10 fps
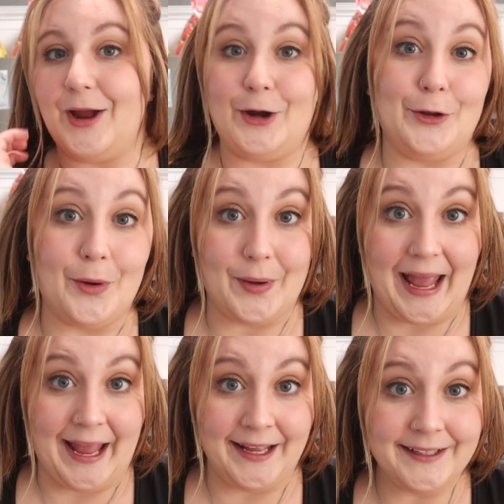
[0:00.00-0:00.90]
are you
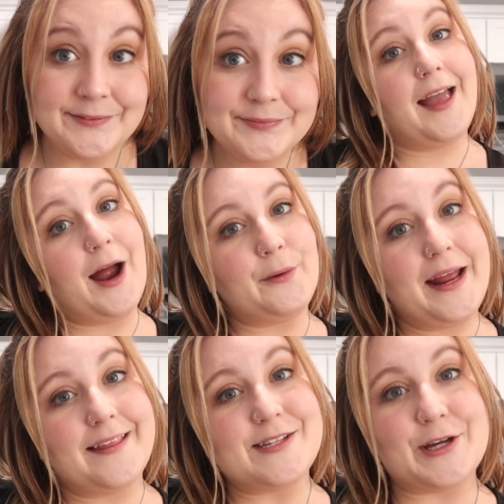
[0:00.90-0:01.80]
okay? All
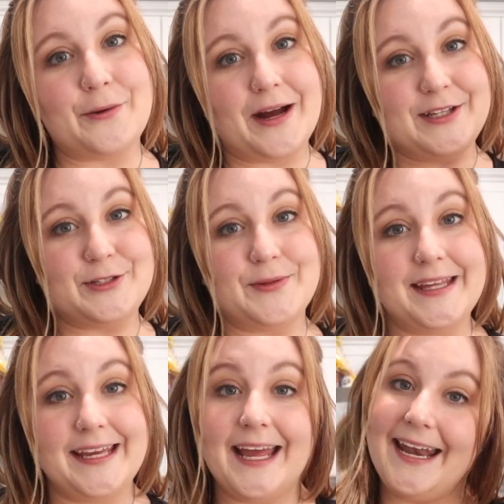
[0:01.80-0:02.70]
right, let's go on to
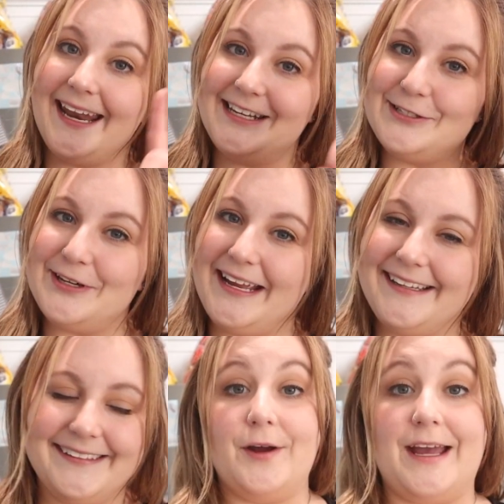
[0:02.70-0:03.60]
the next drink.
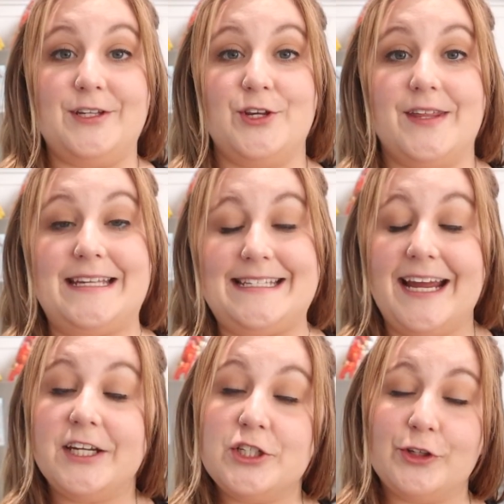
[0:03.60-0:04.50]
Okay, so this
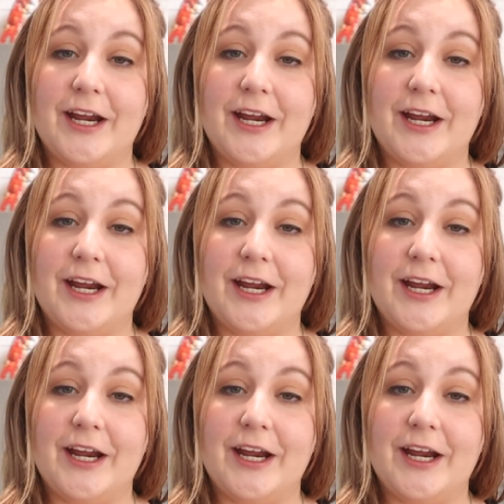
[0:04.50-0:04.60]
next